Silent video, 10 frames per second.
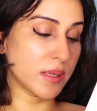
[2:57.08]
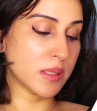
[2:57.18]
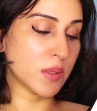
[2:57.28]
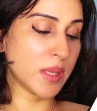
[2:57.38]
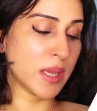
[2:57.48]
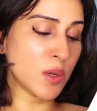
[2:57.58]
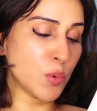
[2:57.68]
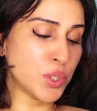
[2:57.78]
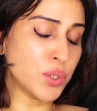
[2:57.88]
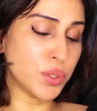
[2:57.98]
So then
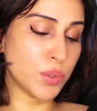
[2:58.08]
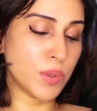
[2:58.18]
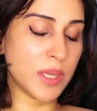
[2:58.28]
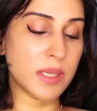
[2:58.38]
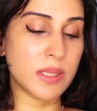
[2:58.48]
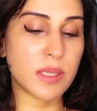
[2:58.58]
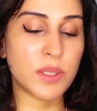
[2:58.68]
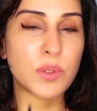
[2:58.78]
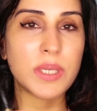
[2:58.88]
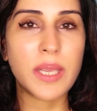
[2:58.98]
what you do is
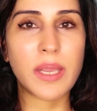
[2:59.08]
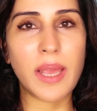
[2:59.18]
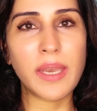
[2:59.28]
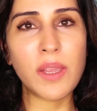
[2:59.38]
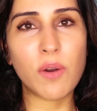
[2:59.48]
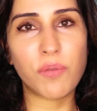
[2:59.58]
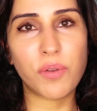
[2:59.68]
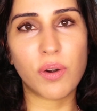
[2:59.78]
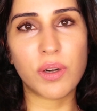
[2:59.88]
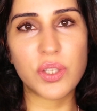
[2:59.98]
you take any of
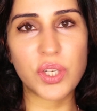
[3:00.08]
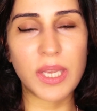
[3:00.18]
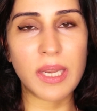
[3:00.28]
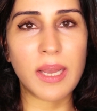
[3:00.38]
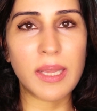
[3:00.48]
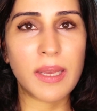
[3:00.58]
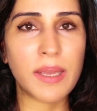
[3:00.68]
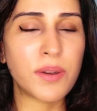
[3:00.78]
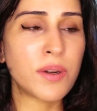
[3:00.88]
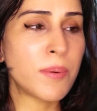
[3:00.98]
your gel
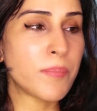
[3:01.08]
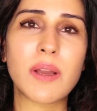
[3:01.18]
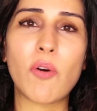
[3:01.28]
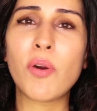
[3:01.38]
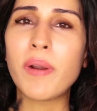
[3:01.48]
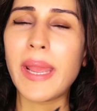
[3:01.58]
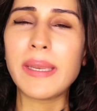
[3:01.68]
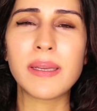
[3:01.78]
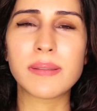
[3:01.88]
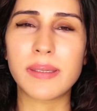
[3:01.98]
eyeliner or
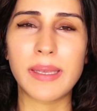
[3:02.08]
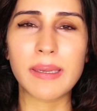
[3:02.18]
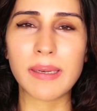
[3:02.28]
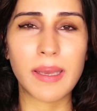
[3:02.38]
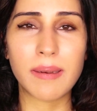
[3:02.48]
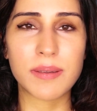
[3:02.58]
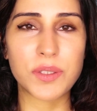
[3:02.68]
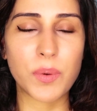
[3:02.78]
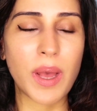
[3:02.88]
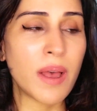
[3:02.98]
any other ink liner that
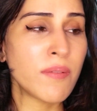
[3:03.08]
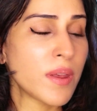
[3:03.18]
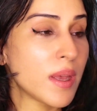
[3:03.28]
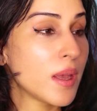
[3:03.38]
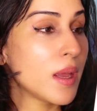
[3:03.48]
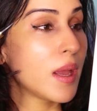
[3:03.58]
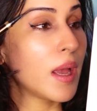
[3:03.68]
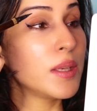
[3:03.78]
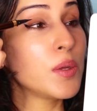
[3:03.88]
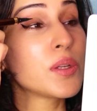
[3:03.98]
you have,
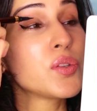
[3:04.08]
and you can